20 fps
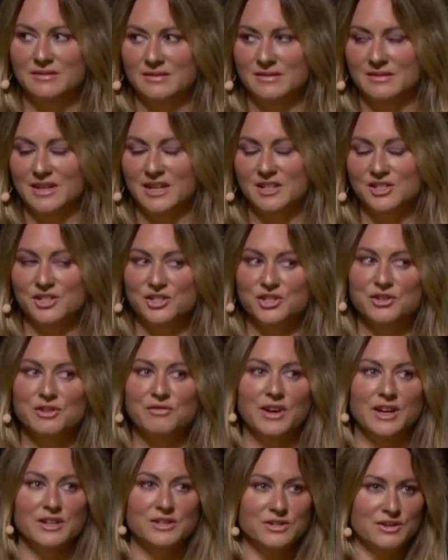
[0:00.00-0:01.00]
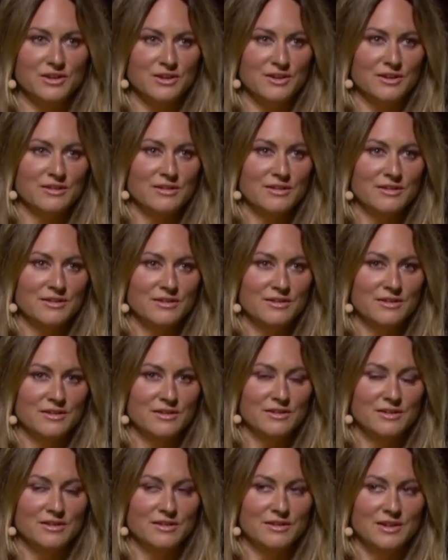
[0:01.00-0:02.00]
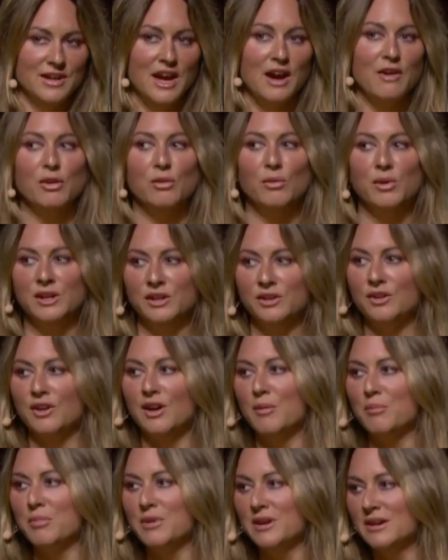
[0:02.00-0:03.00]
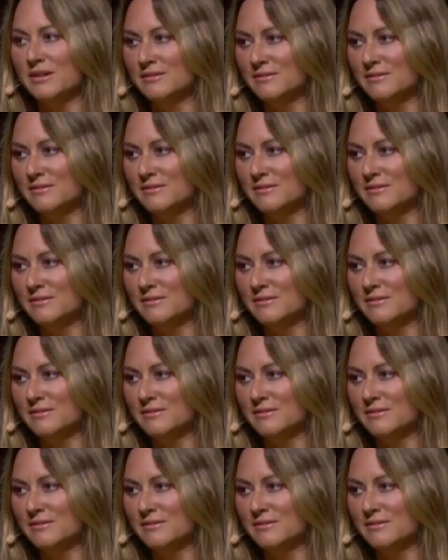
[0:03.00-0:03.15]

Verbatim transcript: not just your investor, everyone in your company.